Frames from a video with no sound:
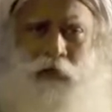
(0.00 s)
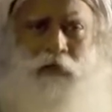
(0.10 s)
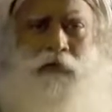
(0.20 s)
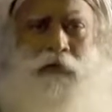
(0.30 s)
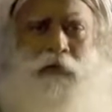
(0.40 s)

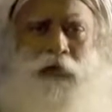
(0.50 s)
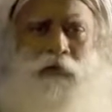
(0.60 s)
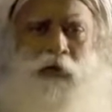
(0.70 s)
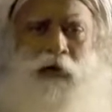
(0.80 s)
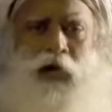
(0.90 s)
You will only
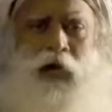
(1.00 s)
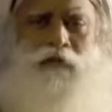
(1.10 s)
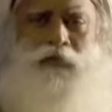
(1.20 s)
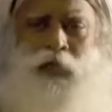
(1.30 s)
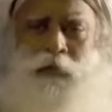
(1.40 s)
walk
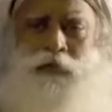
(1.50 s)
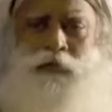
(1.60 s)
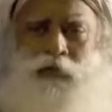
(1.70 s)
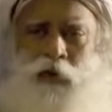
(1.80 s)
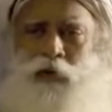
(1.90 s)
half
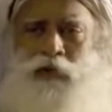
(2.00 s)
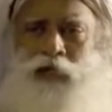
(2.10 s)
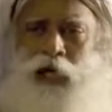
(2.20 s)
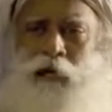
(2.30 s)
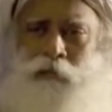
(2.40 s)
steps all the
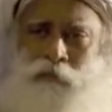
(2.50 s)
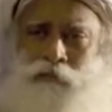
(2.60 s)
time.